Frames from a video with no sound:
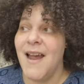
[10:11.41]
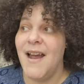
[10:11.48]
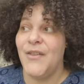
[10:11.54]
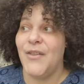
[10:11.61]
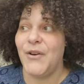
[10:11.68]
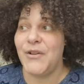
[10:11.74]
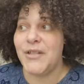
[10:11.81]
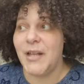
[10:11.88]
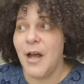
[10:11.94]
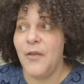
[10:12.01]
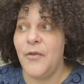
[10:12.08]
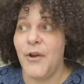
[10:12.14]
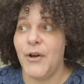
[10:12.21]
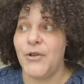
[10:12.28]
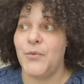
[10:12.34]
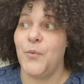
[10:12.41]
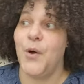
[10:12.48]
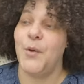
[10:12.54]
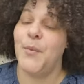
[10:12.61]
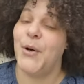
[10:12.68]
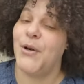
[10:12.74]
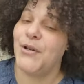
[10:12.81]
There's some, there's one
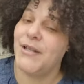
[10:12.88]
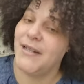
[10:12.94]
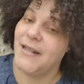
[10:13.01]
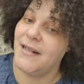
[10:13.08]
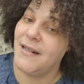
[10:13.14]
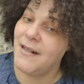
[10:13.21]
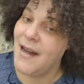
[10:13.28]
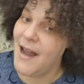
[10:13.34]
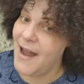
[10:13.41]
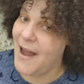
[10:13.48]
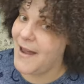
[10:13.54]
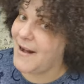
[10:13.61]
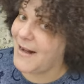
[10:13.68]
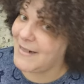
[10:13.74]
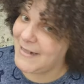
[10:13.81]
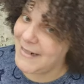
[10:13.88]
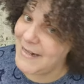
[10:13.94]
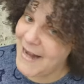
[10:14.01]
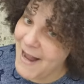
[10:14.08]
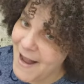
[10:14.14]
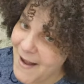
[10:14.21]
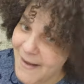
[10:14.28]
person and I didn't
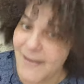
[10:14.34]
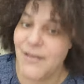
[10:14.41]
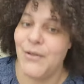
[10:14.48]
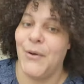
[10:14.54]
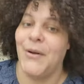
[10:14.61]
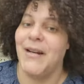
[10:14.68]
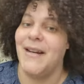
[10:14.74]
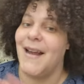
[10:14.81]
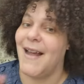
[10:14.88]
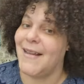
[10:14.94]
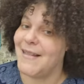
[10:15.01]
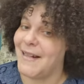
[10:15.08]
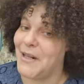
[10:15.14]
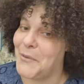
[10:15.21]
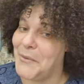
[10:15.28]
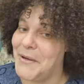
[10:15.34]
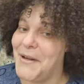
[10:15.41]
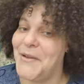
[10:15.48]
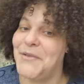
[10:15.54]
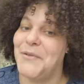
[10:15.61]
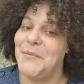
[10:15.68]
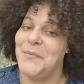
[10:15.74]
ask, so I didn't ask anyone
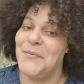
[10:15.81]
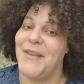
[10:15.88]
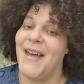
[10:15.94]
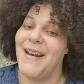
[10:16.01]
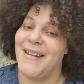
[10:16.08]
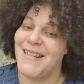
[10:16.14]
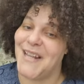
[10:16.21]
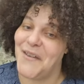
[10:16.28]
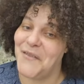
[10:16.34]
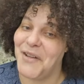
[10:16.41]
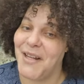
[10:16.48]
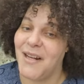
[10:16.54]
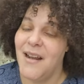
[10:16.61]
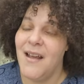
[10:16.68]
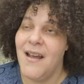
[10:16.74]
else that is giving